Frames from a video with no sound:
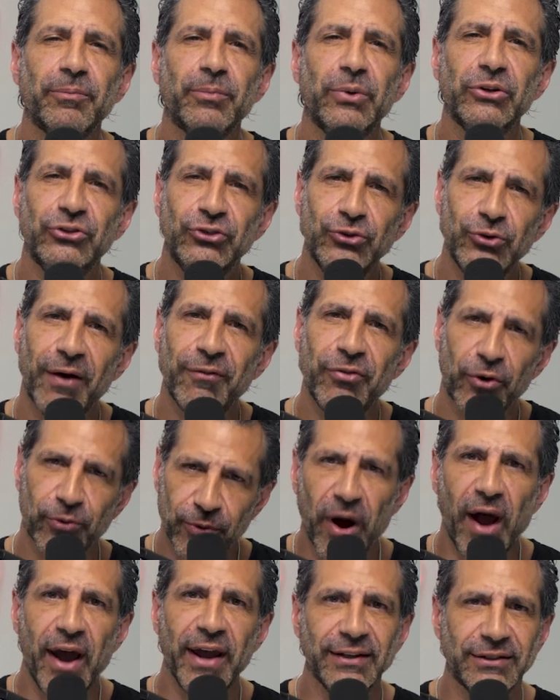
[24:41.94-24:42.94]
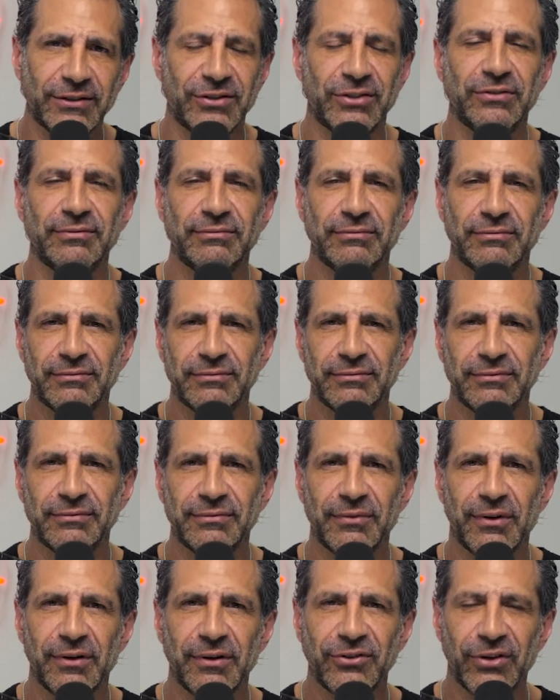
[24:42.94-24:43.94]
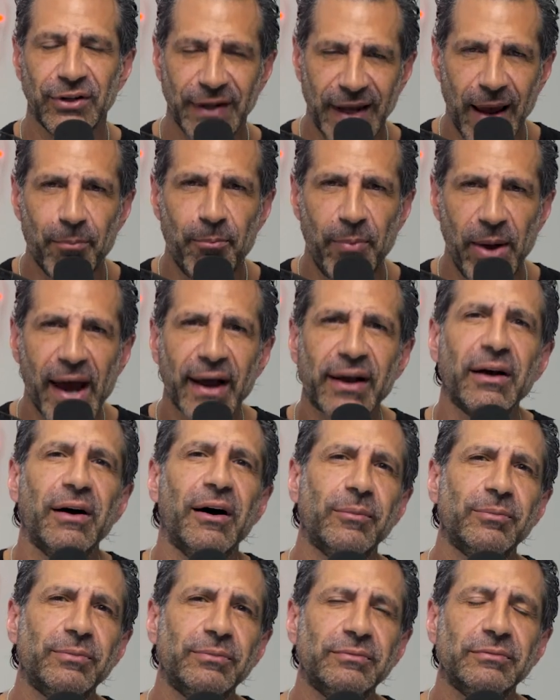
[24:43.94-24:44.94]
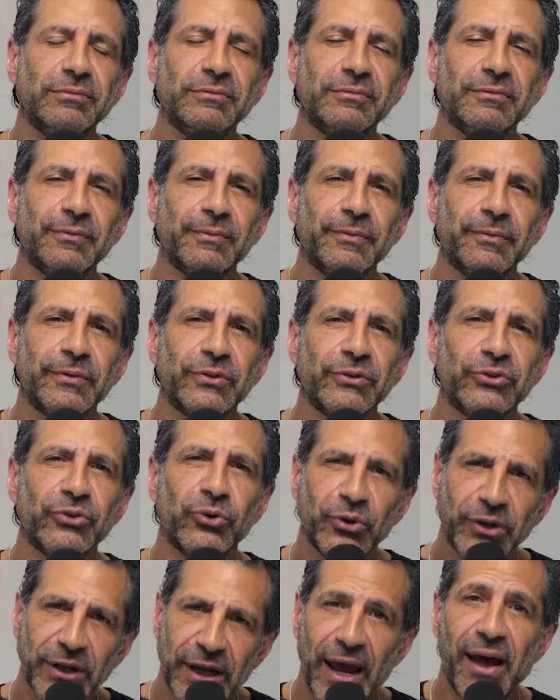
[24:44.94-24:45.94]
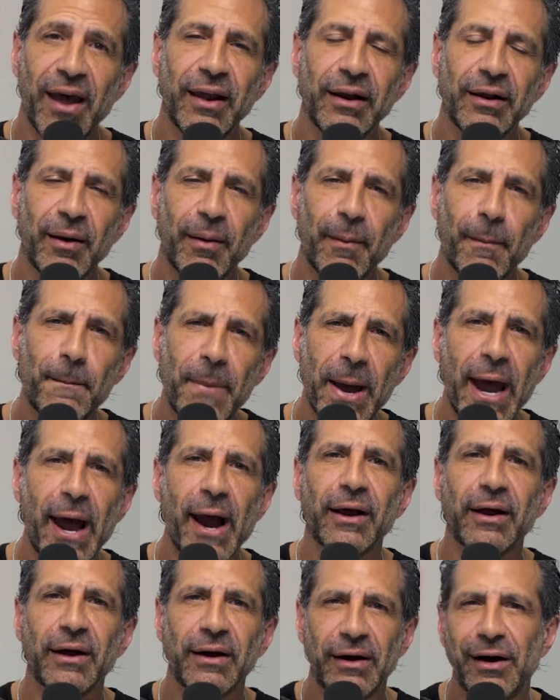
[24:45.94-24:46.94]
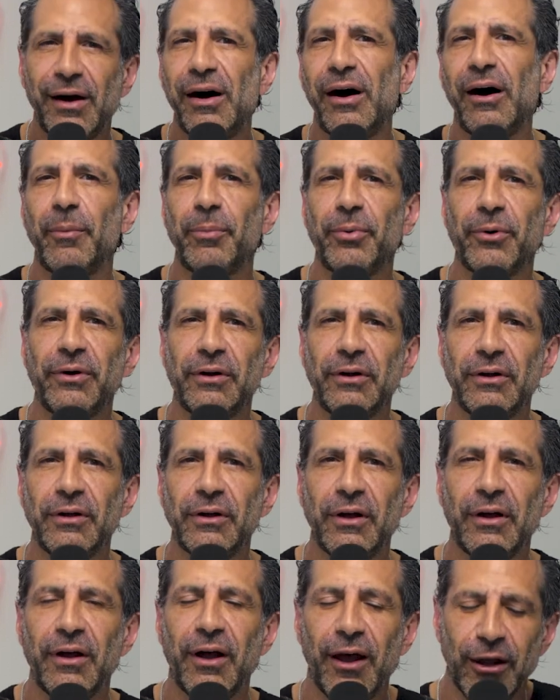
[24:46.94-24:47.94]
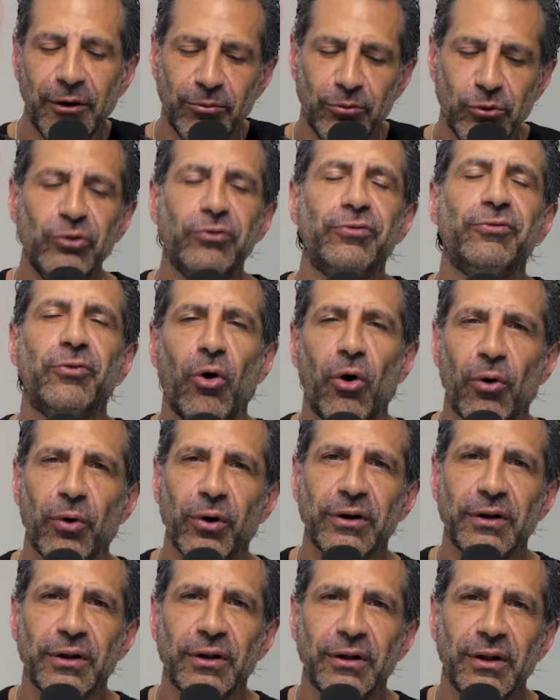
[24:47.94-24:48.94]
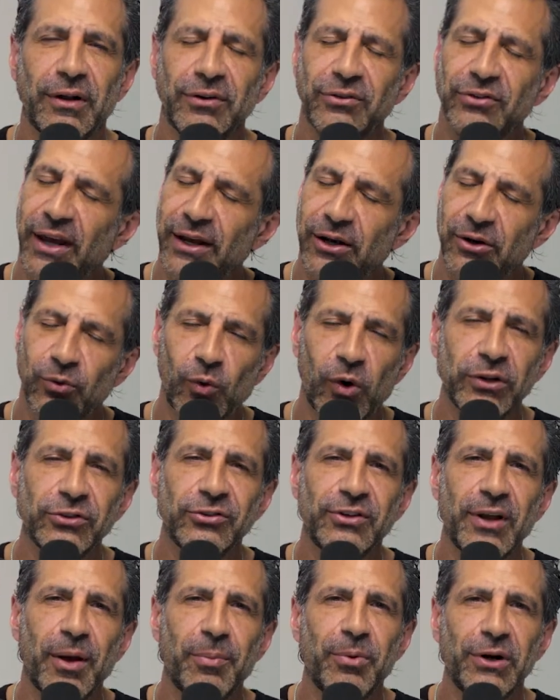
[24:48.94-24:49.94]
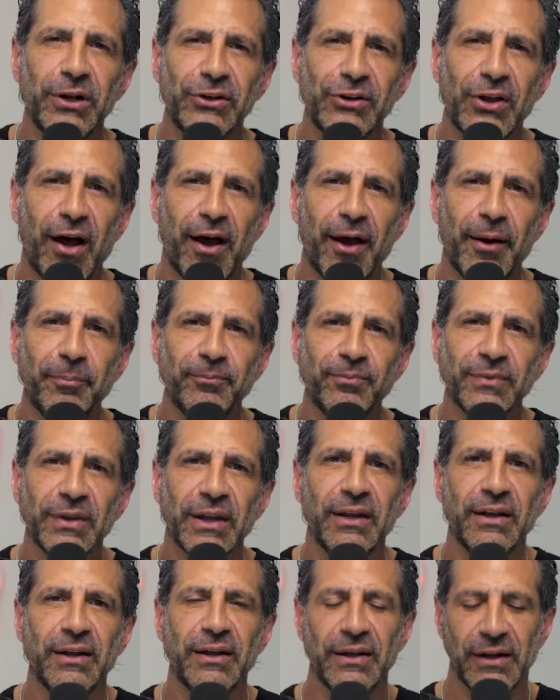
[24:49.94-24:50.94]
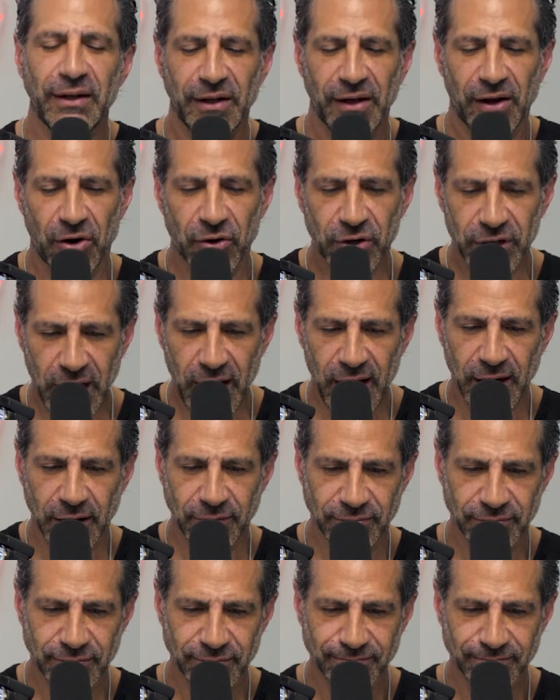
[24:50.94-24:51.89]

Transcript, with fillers: but you have the right to get back up. So get back up and move forward. taken one step at a time. Okay,